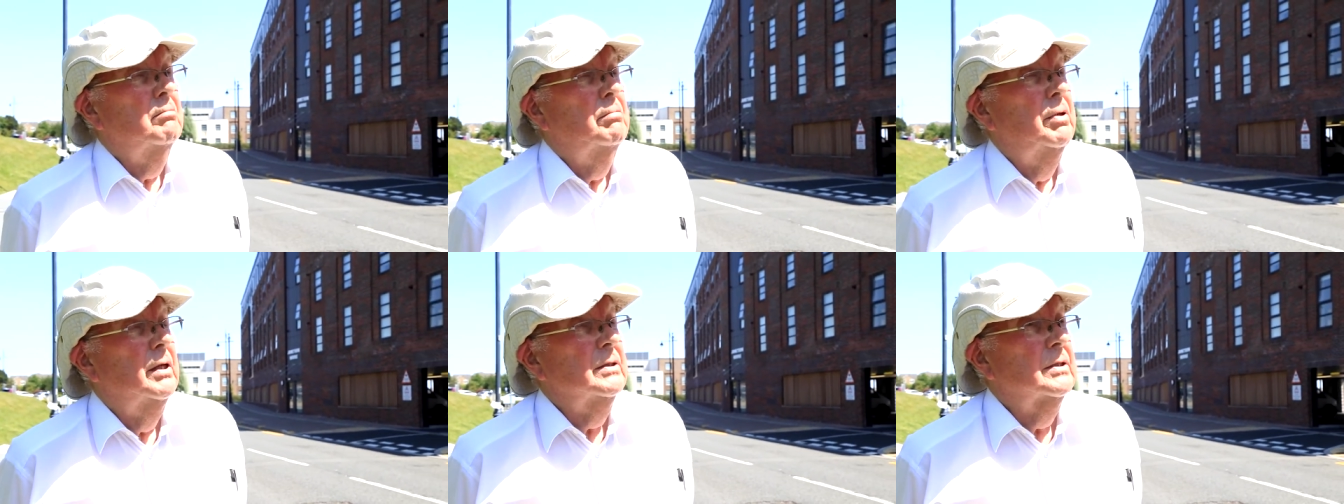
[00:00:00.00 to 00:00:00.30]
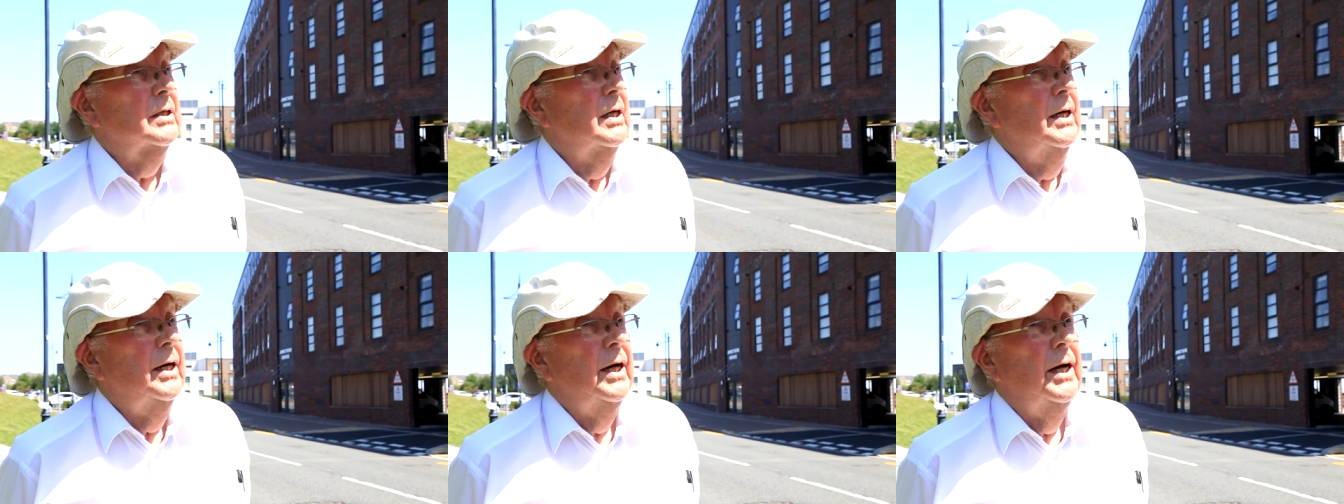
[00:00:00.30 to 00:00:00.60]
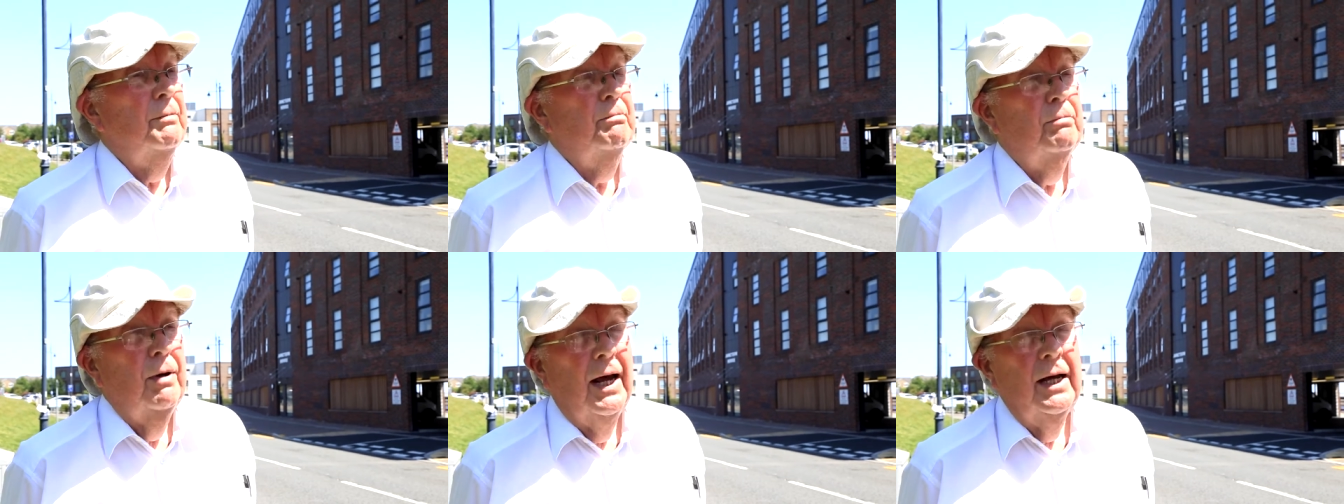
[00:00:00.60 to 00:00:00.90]
but uh,
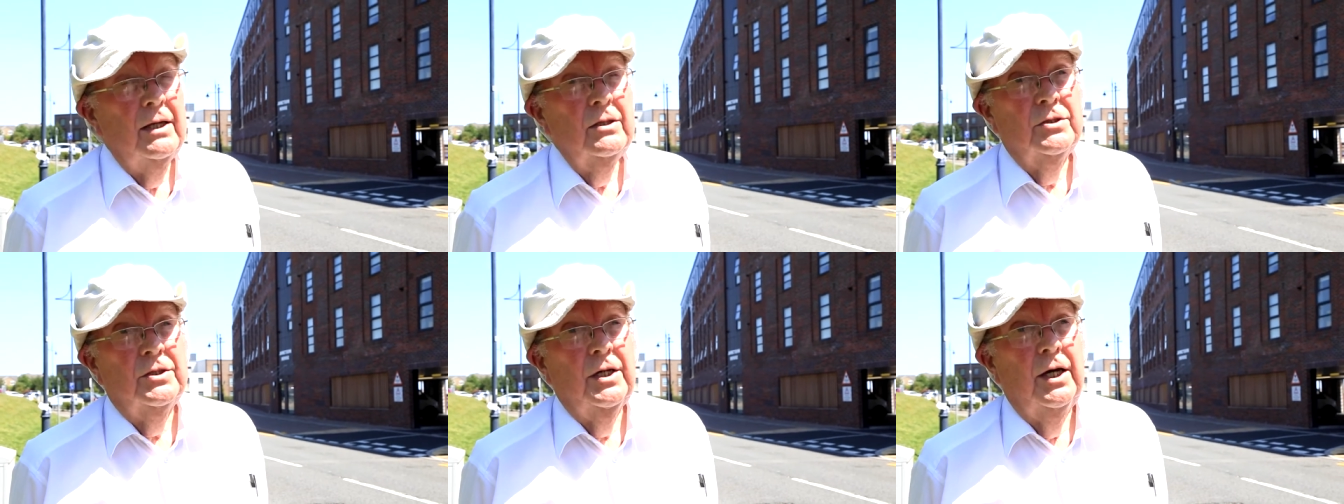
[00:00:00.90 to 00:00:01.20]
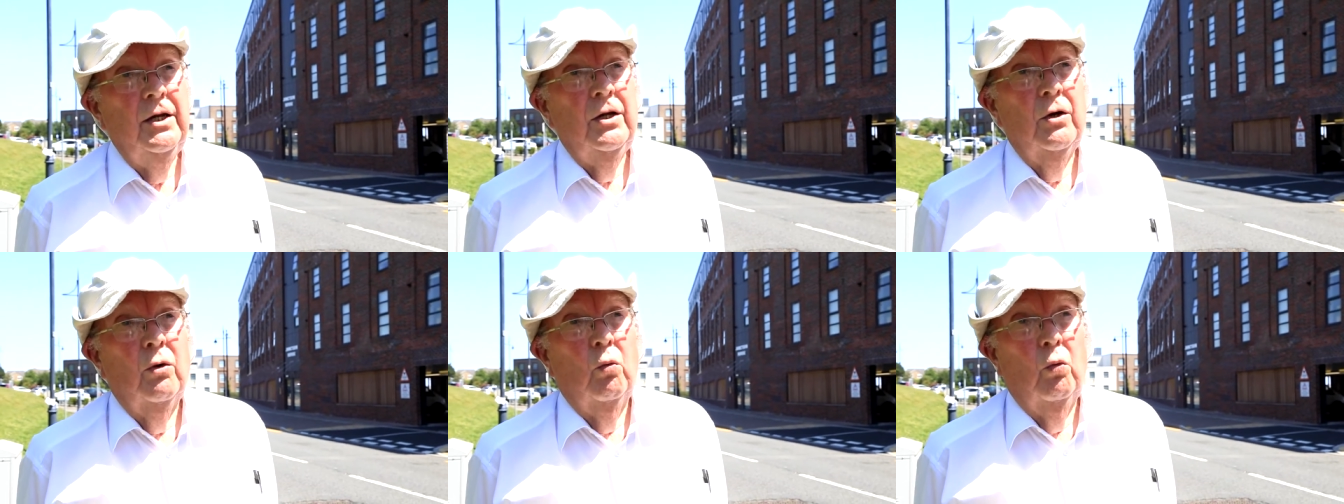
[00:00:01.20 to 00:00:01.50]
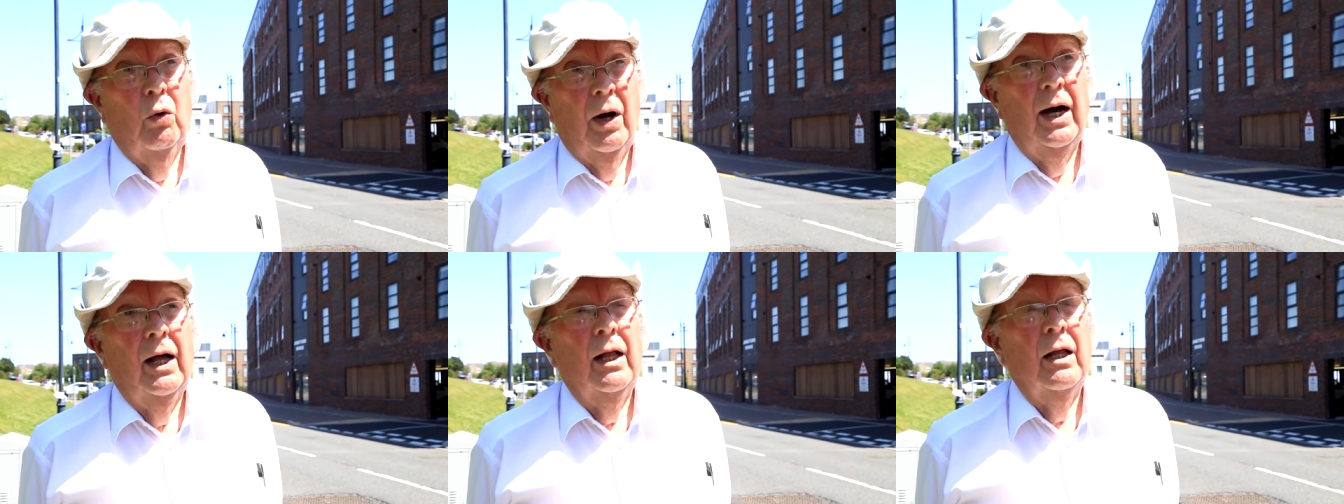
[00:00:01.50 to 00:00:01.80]
it blends in
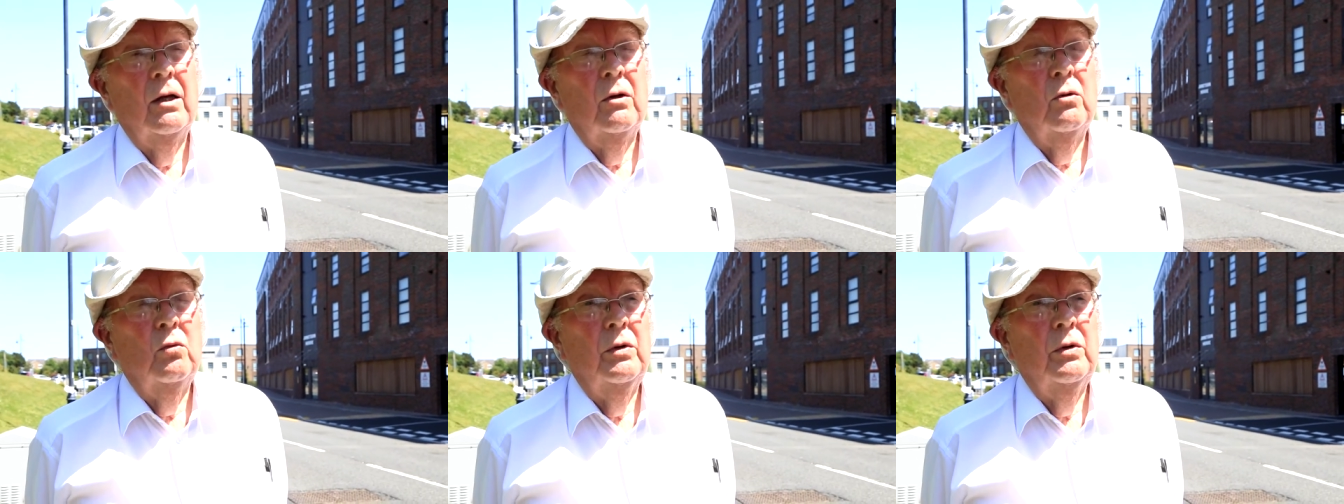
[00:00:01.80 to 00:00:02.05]
well